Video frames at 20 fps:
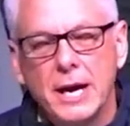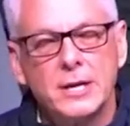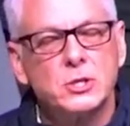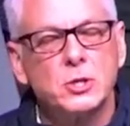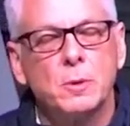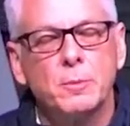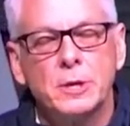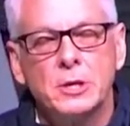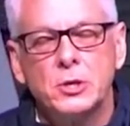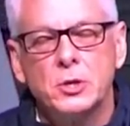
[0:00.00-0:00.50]

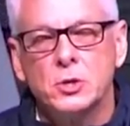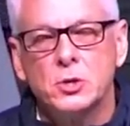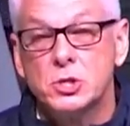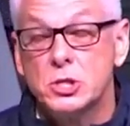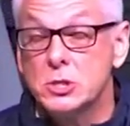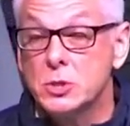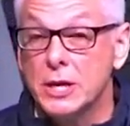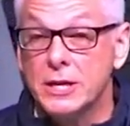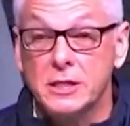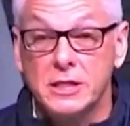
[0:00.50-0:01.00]
told me to do it. And
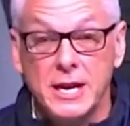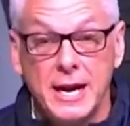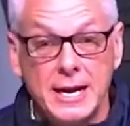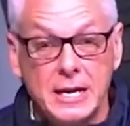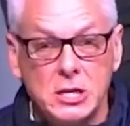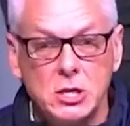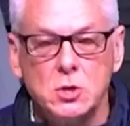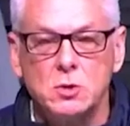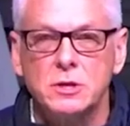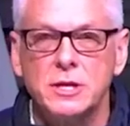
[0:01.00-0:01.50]
she's like,
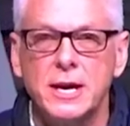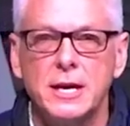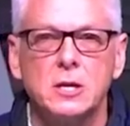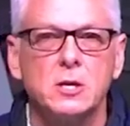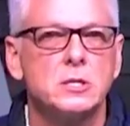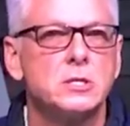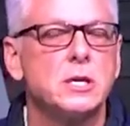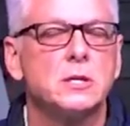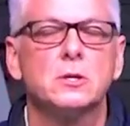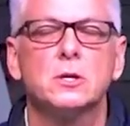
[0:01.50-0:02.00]
thank you. And I
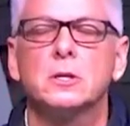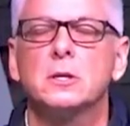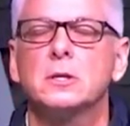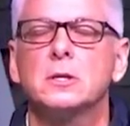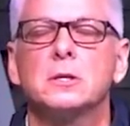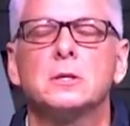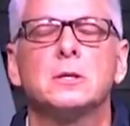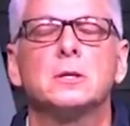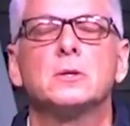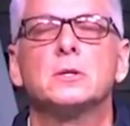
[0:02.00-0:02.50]
was like,
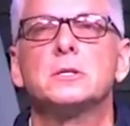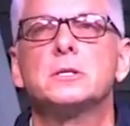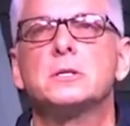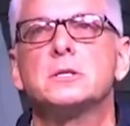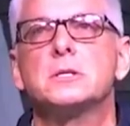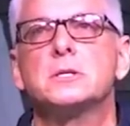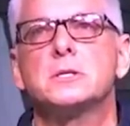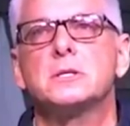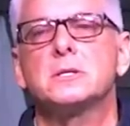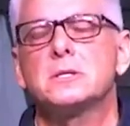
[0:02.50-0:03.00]
no, this
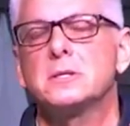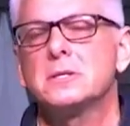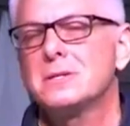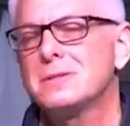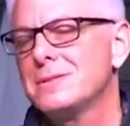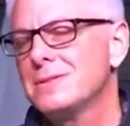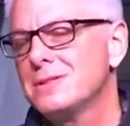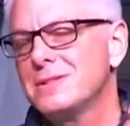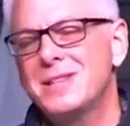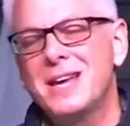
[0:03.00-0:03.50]
is,
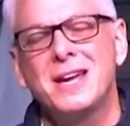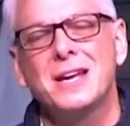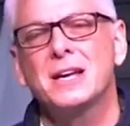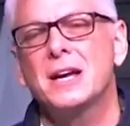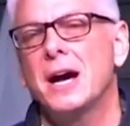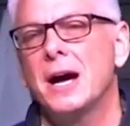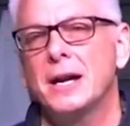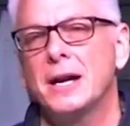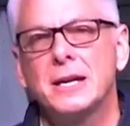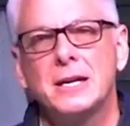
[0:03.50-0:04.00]
thank
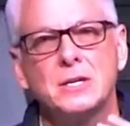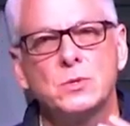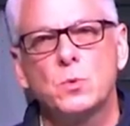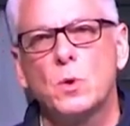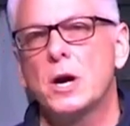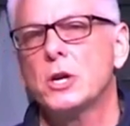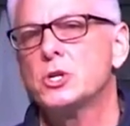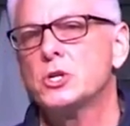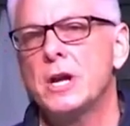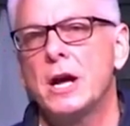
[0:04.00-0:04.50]
God he's
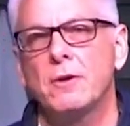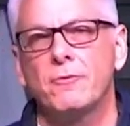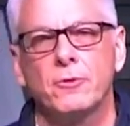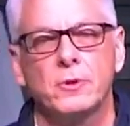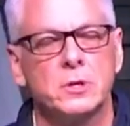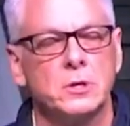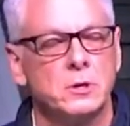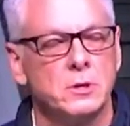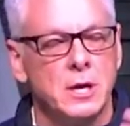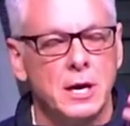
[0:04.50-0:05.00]
watching out for you.